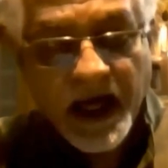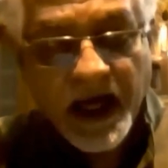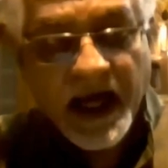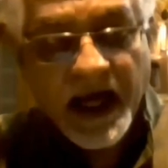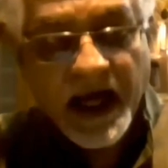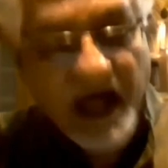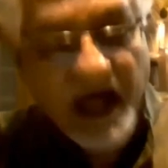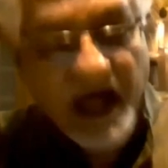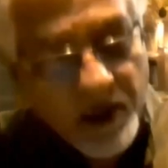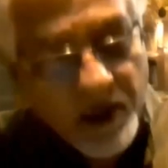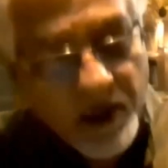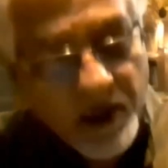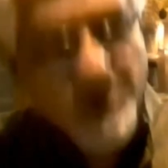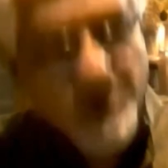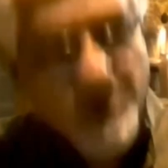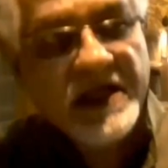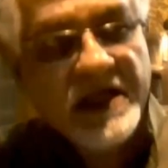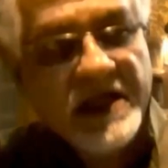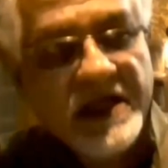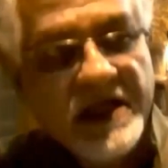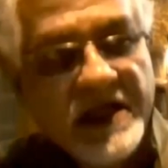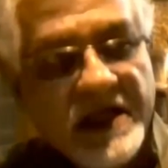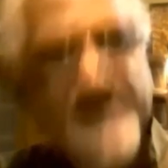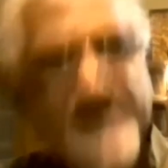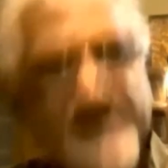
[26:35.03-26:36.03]
it was
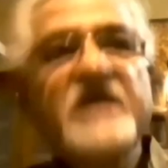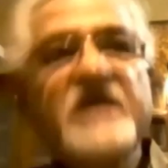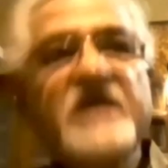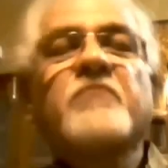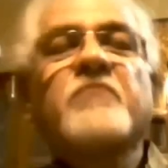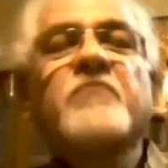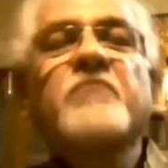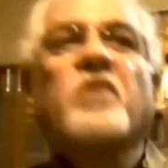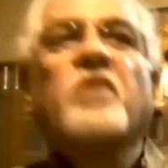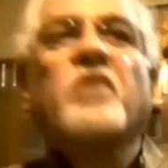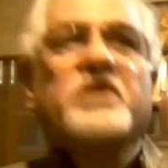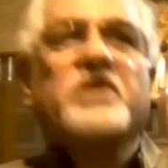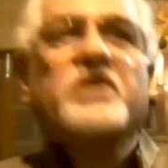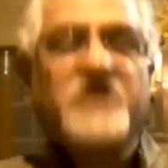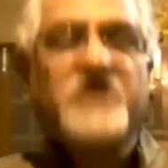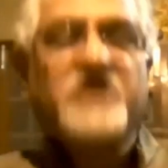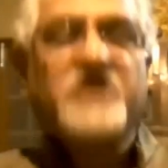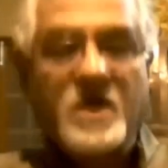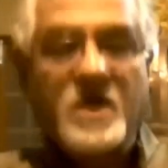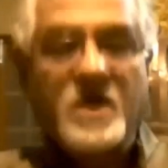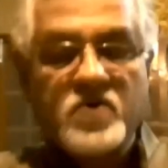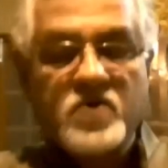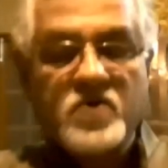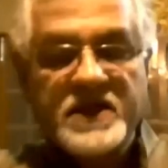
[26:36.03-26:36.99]
clearly pointed out